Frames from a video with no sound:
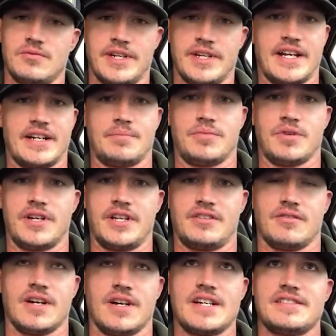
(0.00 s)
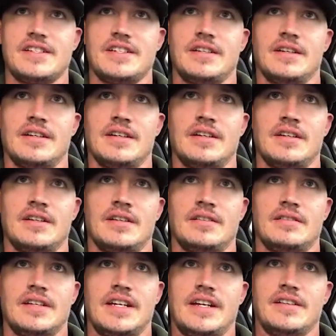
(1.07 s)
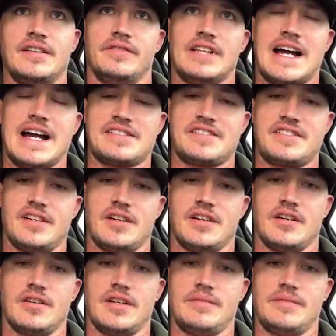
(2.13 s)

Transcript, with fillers: We had a pretty crazy end of last year